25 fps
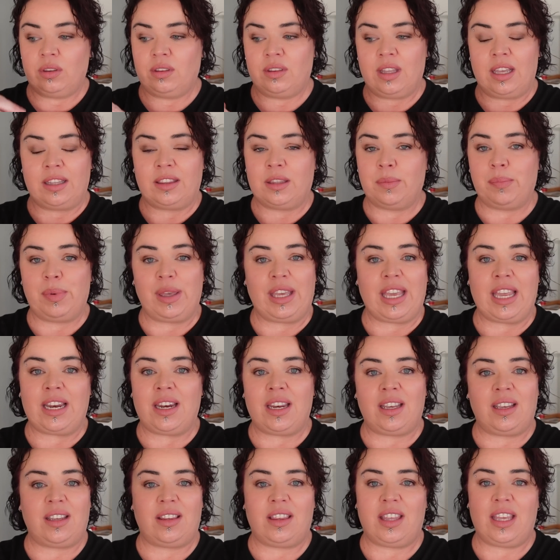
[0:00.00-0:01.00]
at the
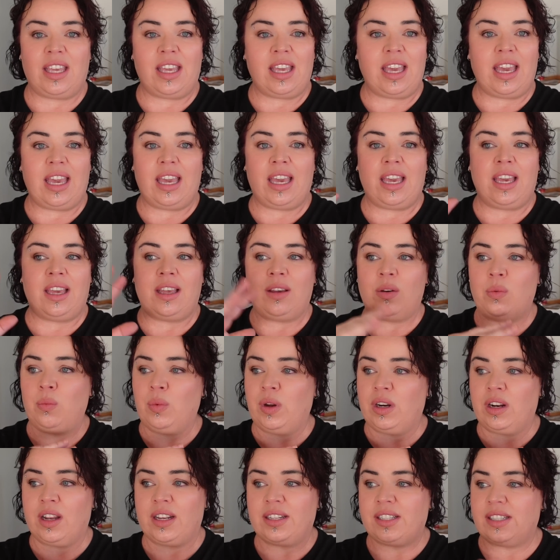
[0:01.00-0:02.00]
beginning of the year,
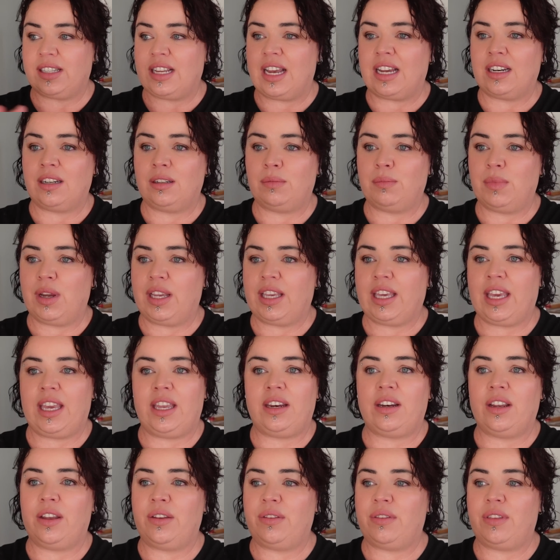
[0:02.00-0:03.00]
when I started my
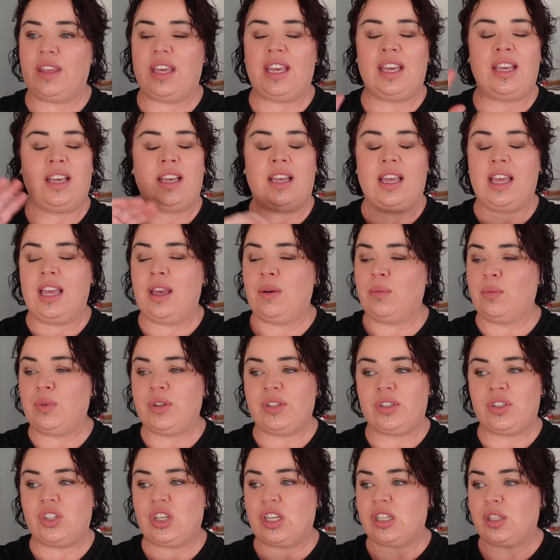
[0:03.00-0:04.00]
keto thing, it
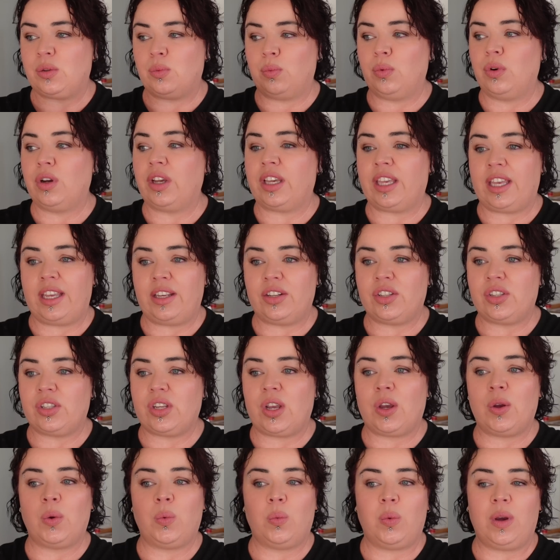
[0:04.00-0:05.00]
was just working
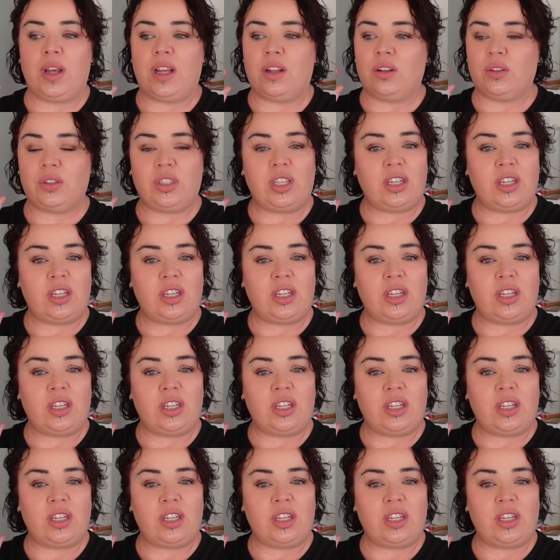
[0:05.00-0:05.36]
so well.